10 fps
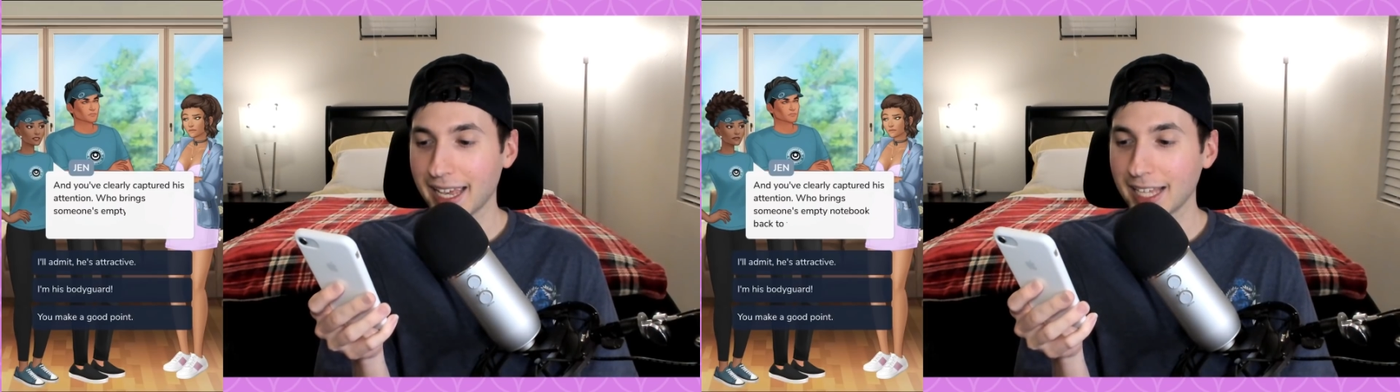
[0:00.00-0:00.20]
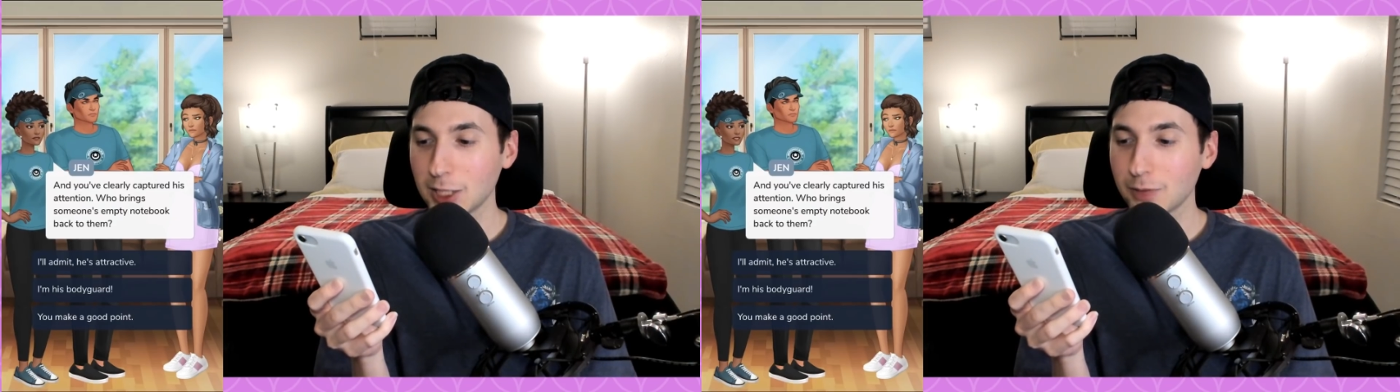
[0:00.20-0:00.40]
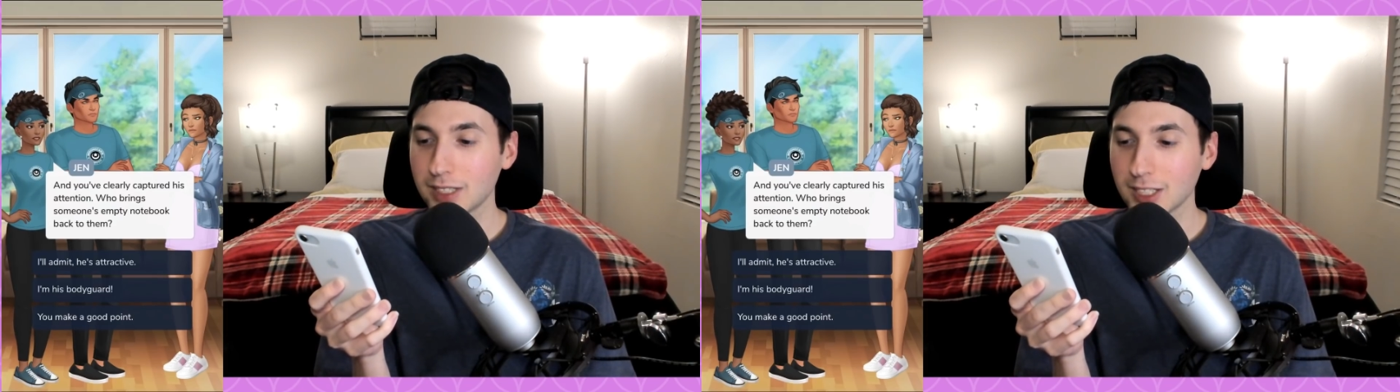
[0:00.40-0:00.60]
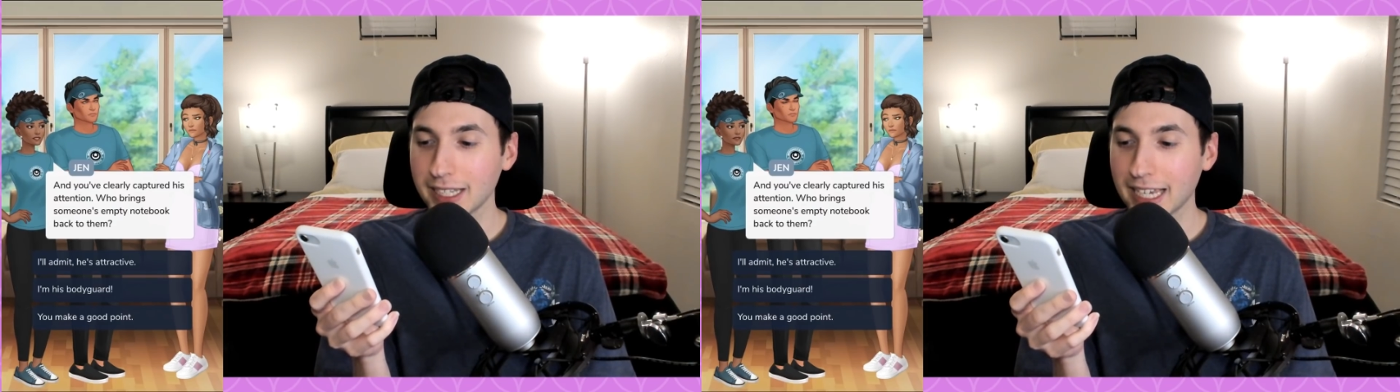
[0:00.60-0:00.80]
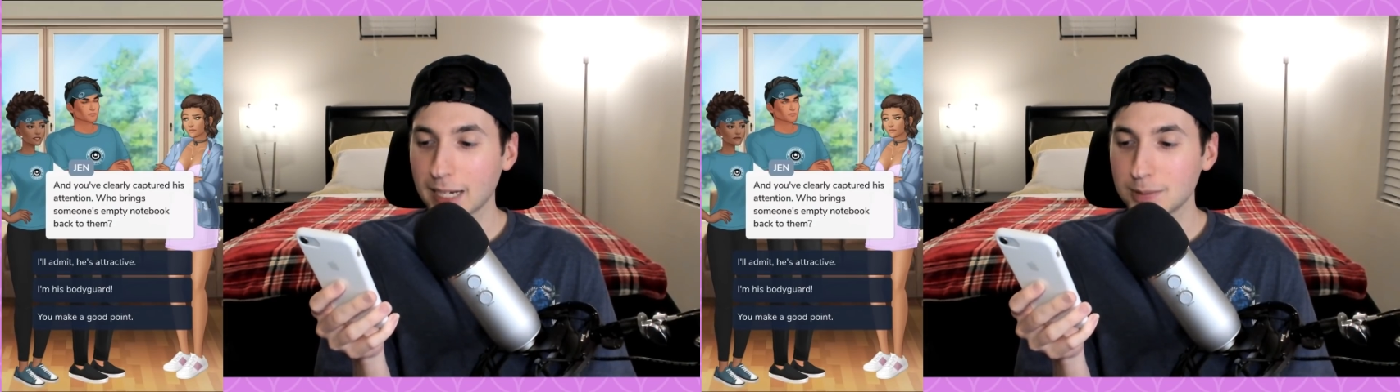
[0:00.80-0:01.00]
And you clearly
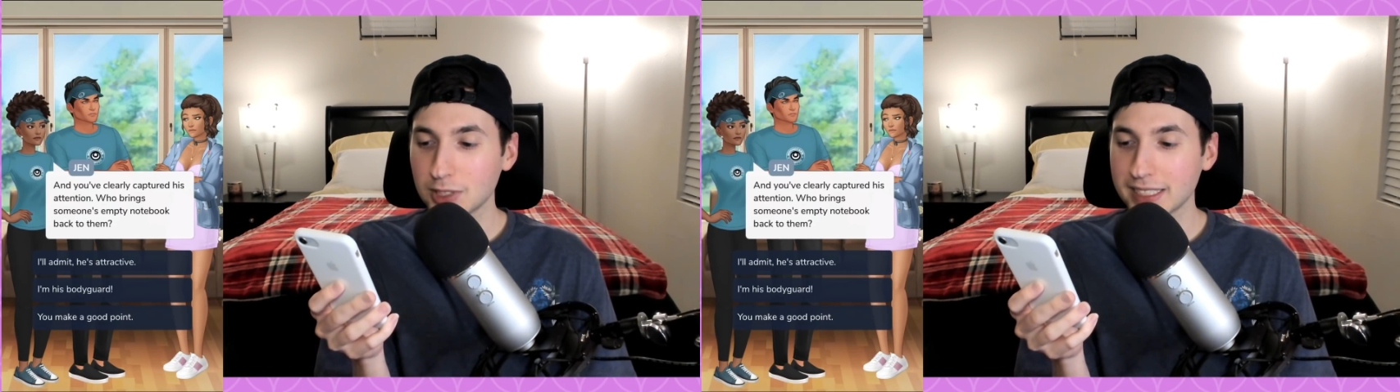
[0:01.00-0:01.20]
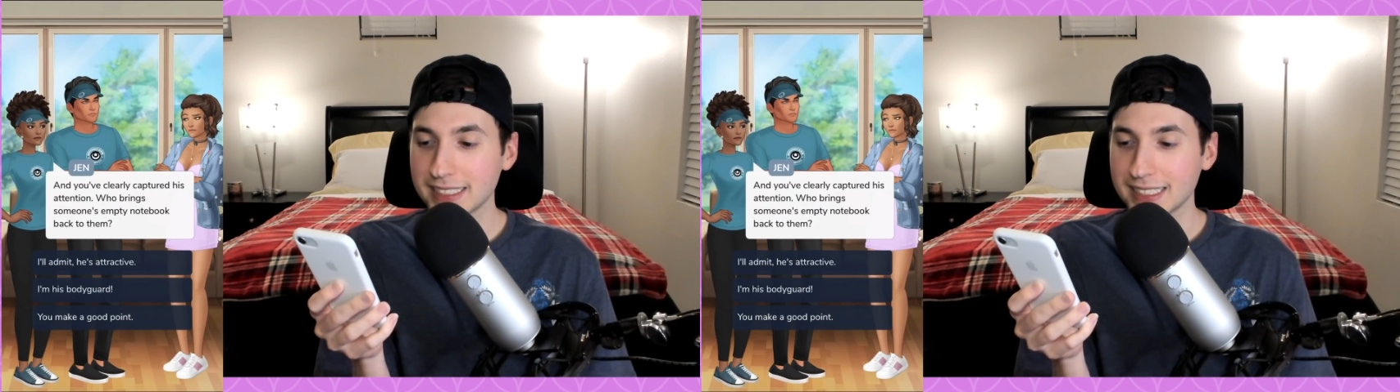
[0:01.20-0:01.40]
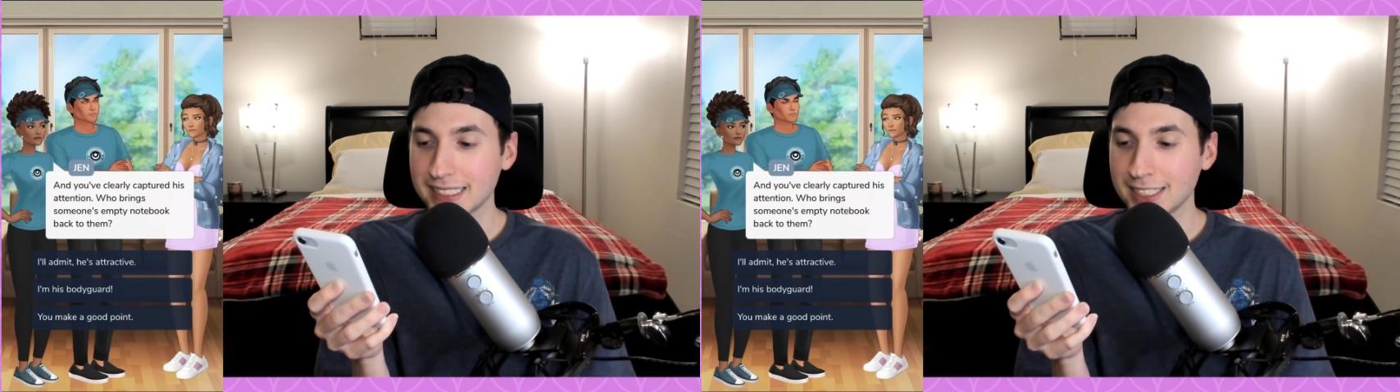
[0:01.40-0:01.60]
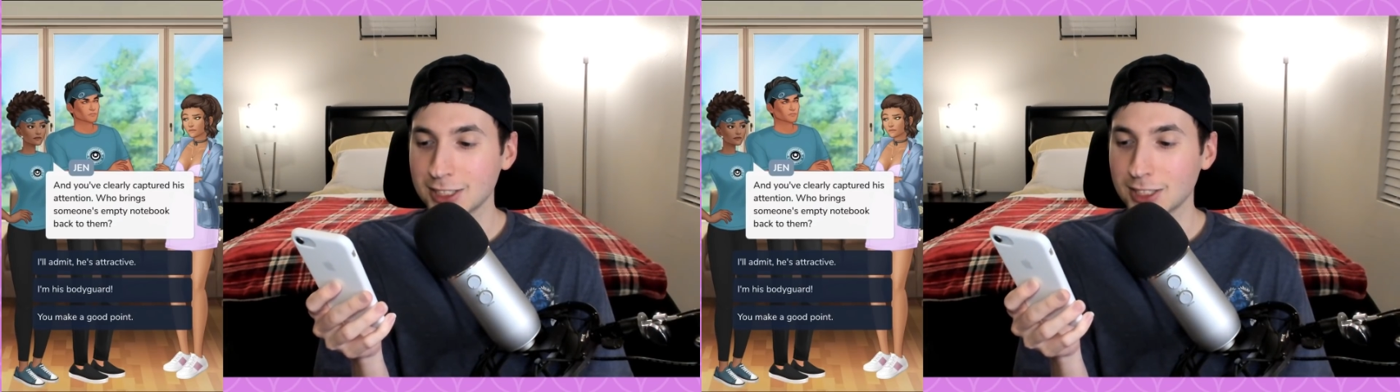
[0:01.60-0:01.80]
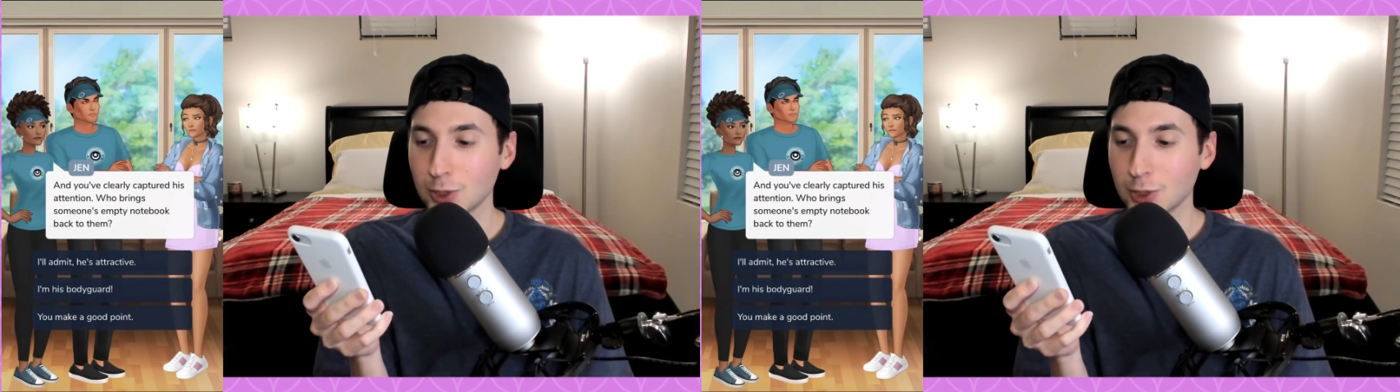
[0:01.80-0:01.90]
capture his attention.